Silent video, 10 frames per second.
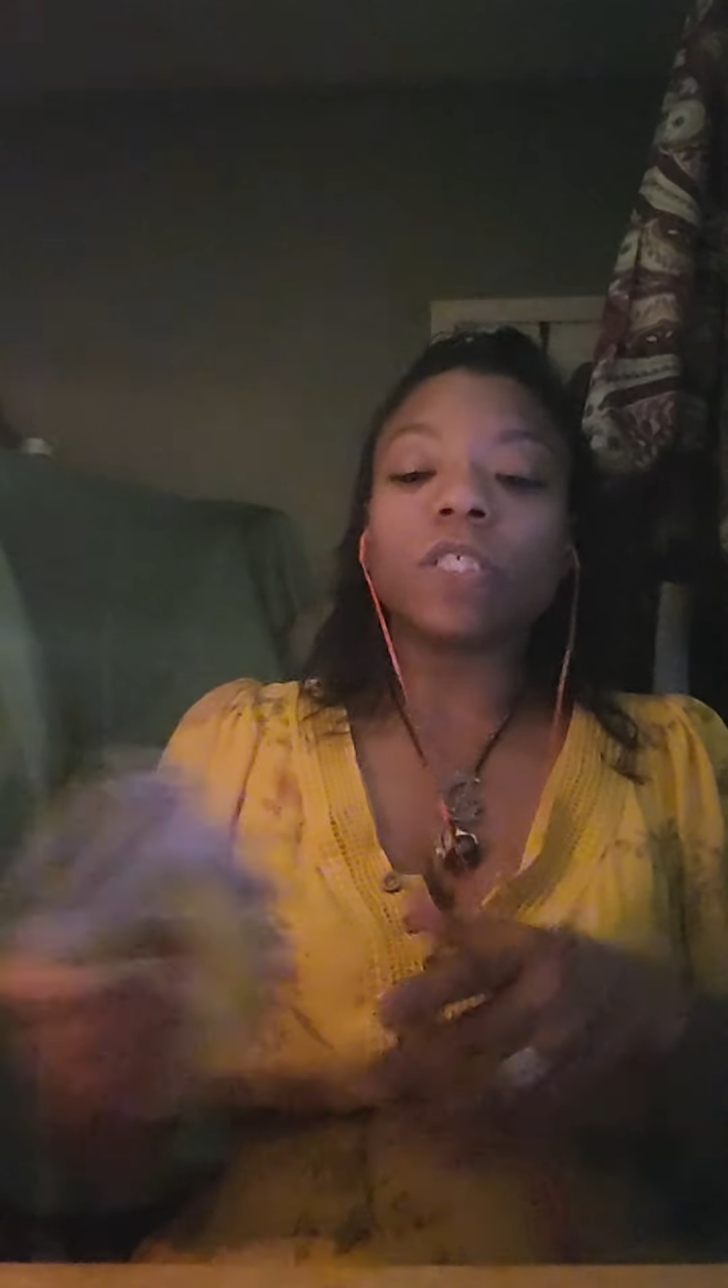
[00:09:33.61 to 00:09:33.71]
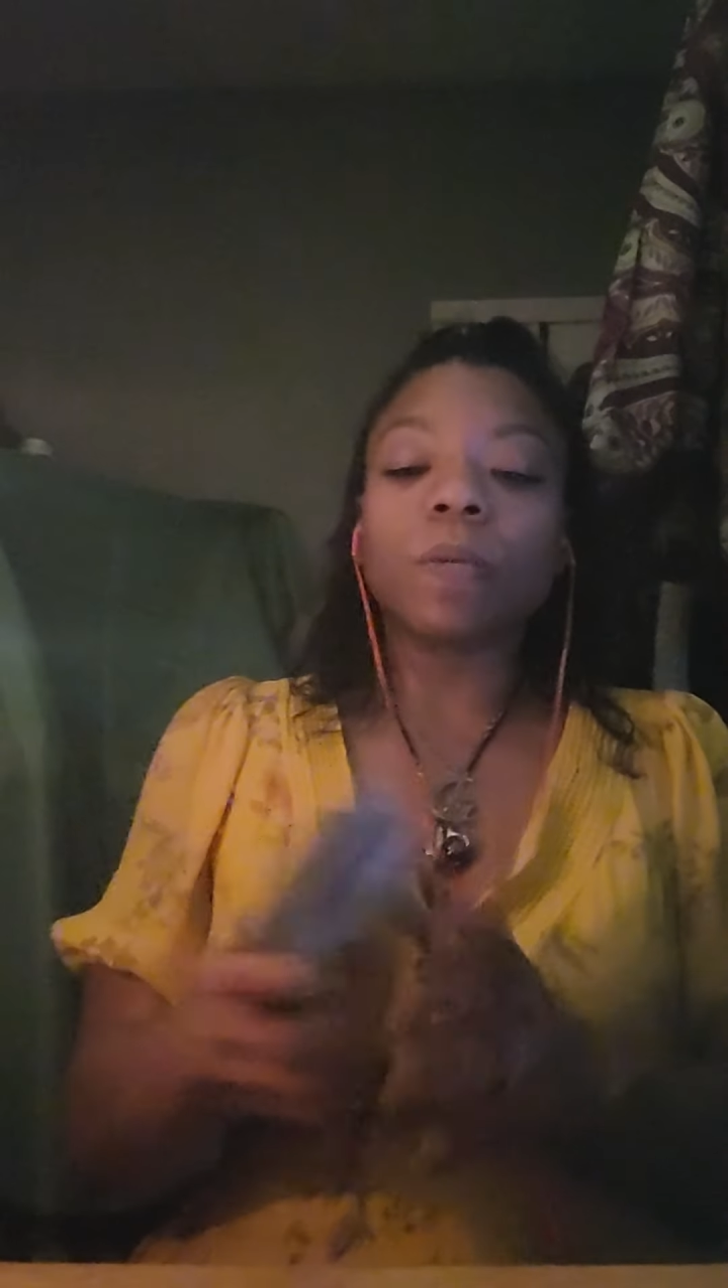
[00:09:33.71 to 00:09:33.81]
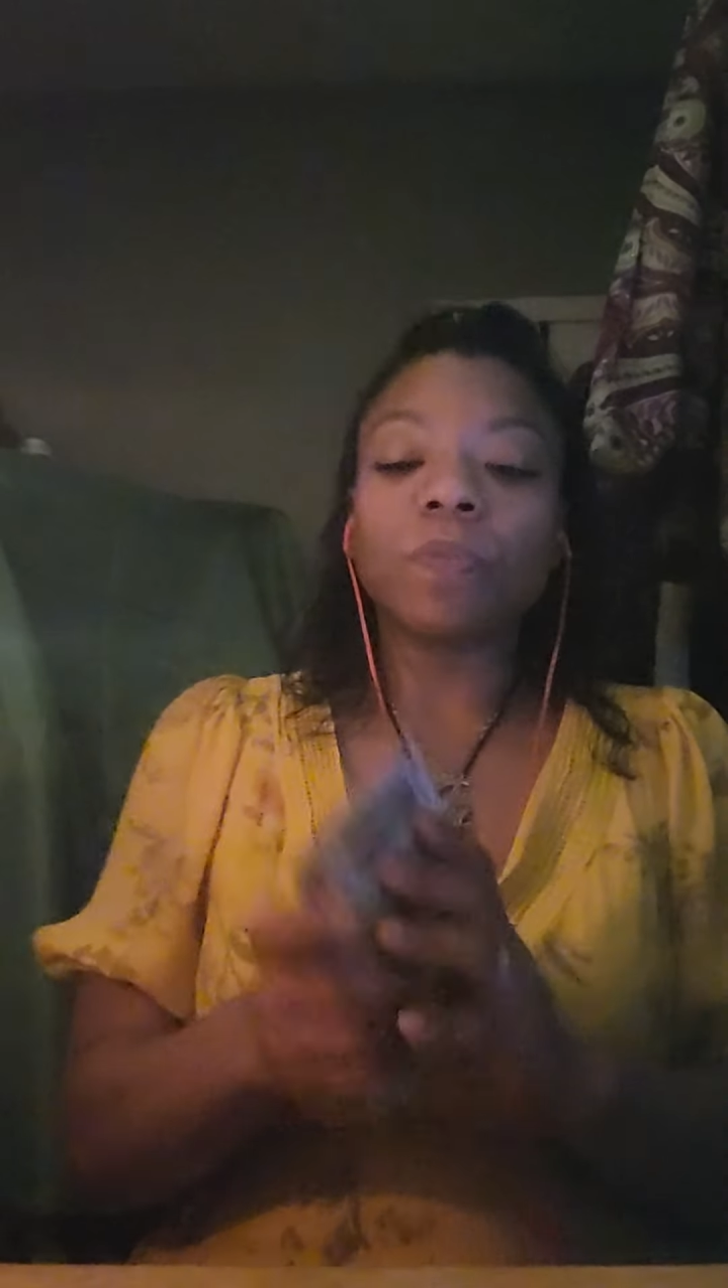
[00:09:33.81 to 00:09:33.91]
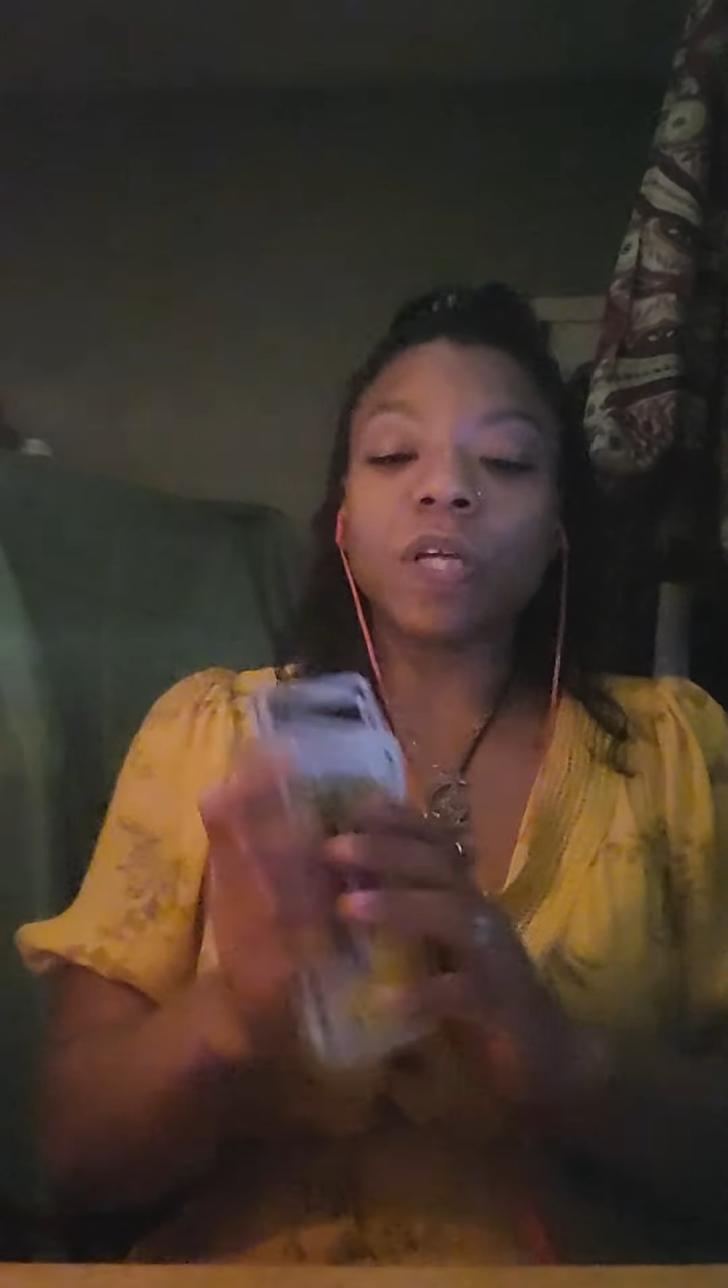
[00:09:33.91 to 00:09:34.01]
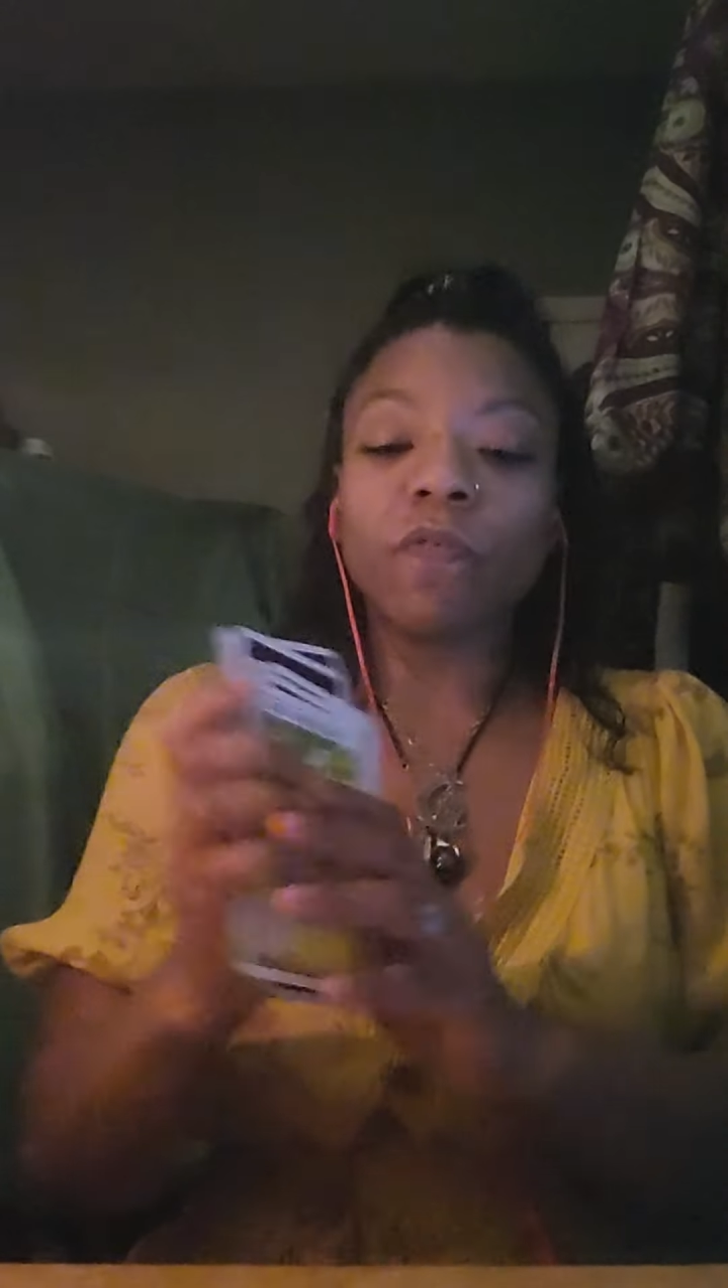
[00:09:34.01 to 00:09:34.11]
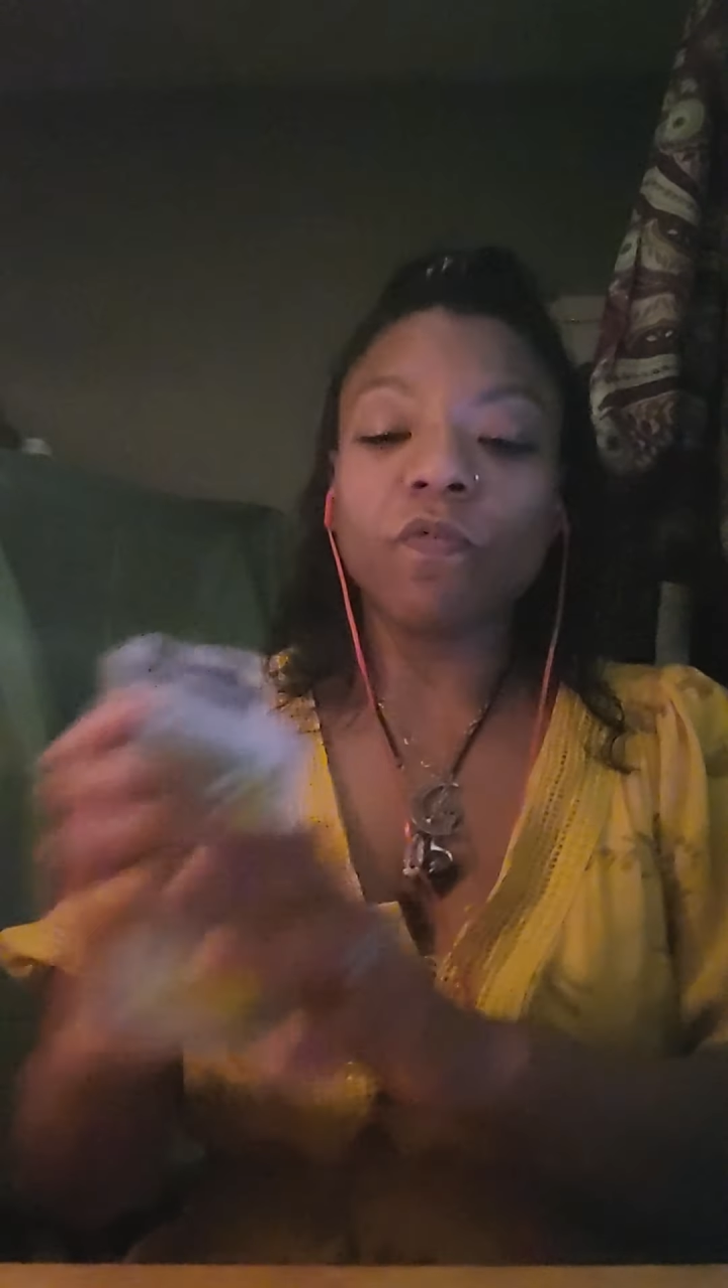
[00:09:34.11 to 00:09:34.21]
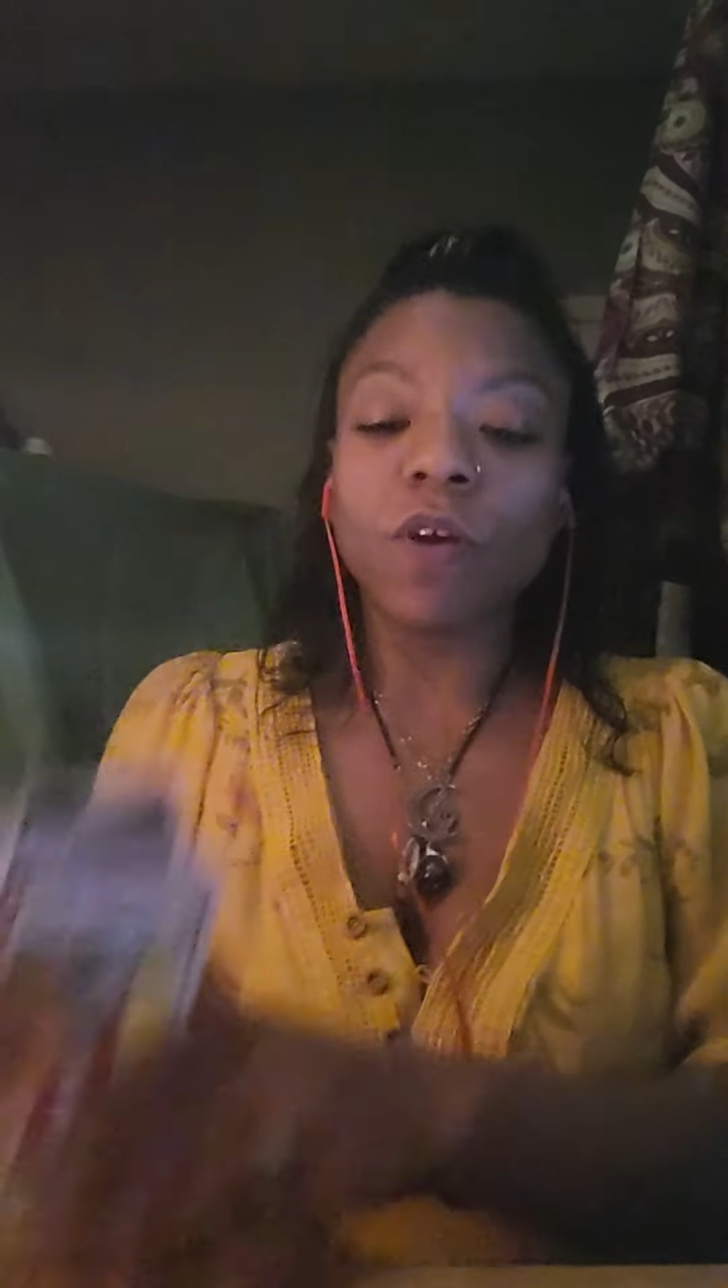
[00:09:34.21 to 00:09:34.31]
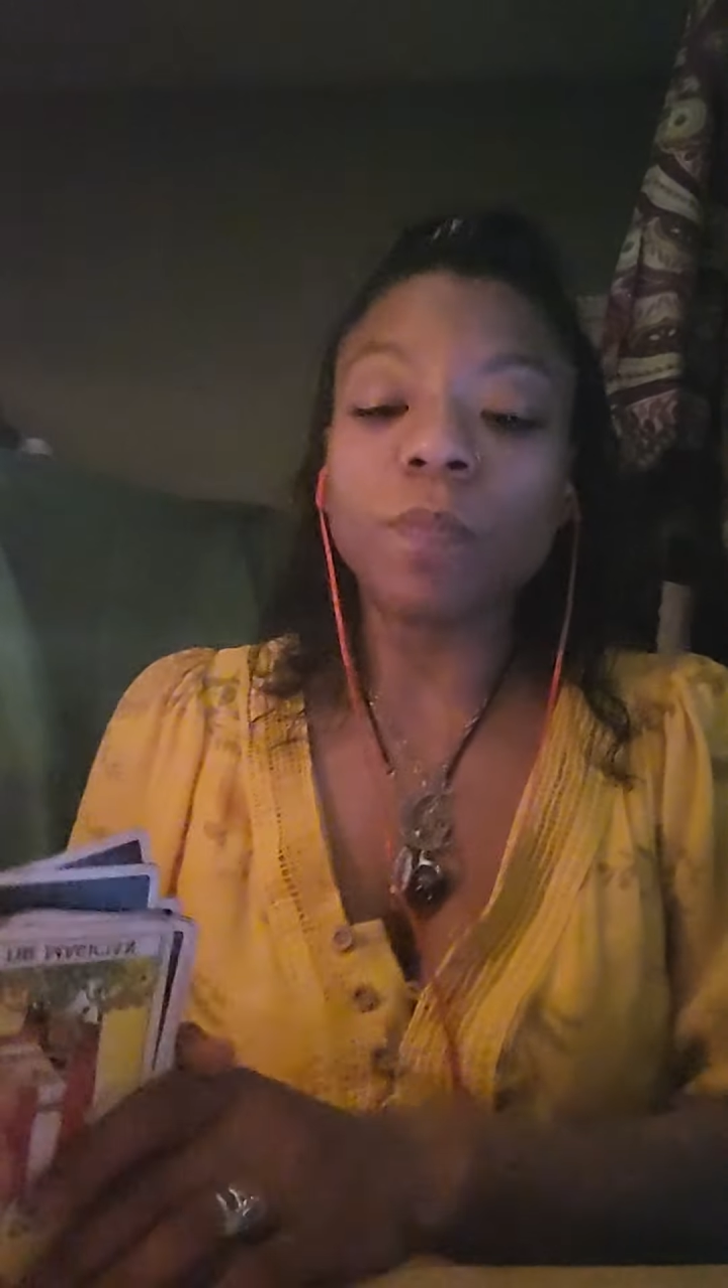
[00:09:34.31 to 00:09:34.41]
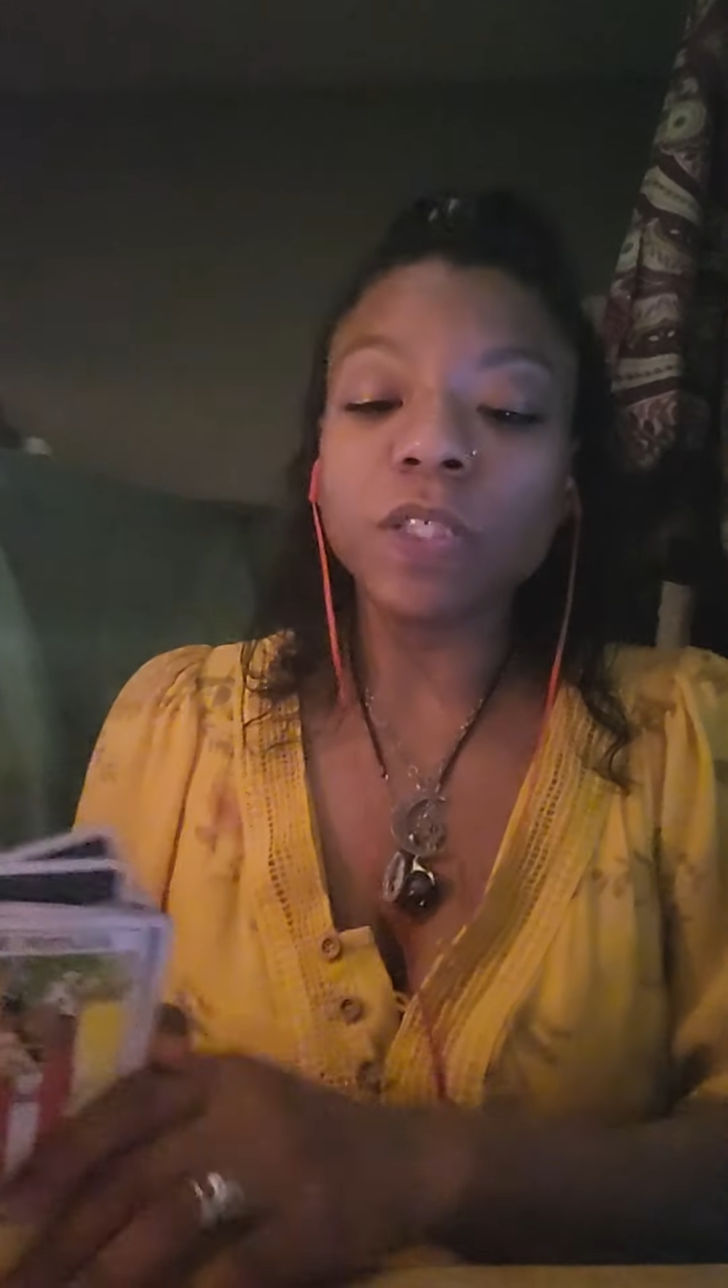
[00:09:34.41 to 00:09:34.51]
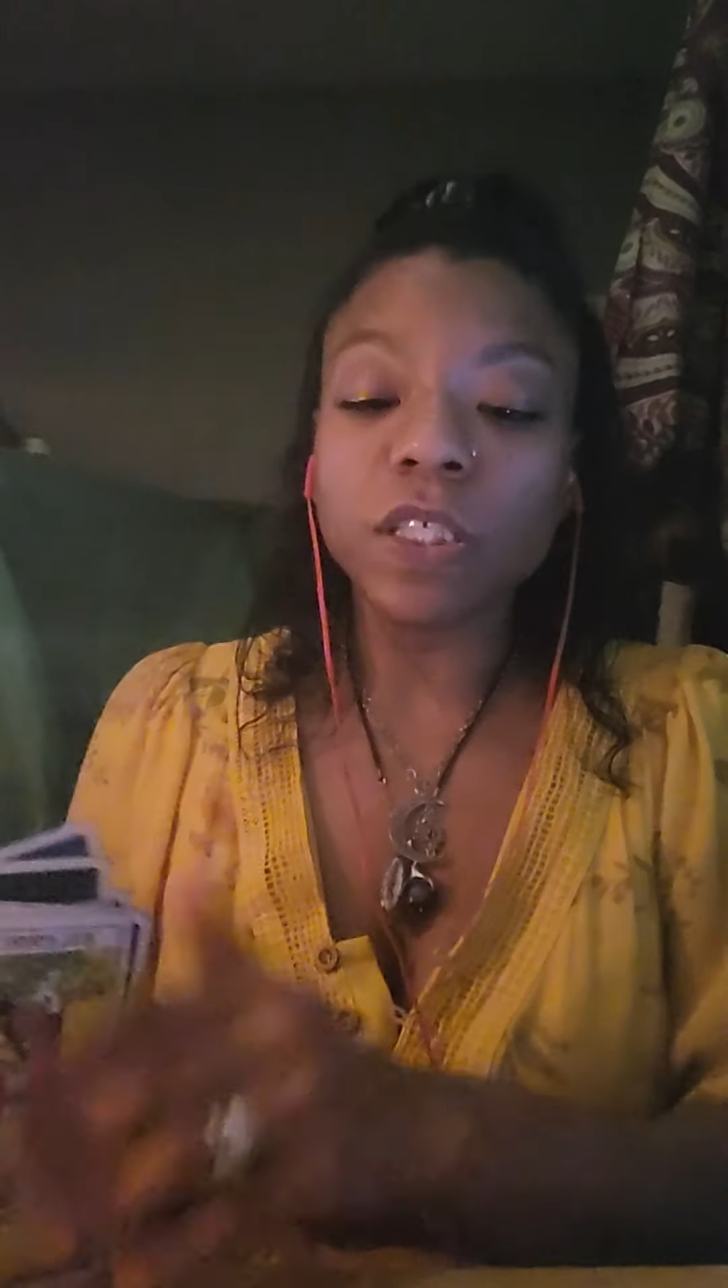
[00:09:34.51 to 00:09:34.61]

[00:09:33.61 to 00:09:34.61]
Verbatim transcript: something from